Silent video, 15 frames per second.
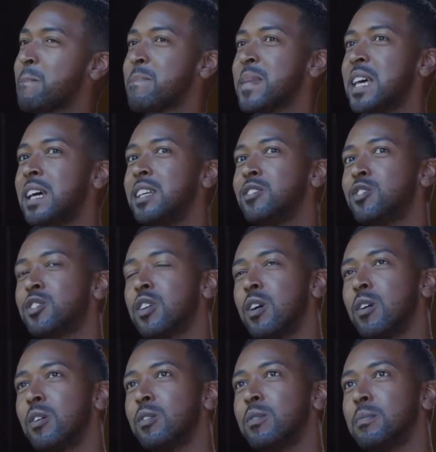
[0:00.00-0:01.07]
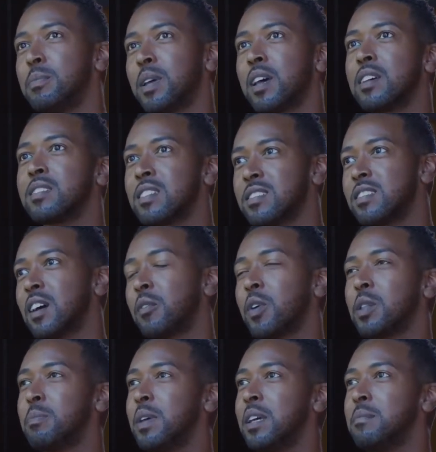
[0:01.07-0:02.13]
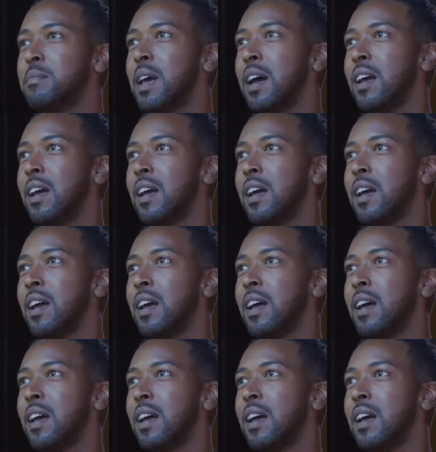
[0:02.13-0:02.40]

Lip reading: And so because that stuck with me,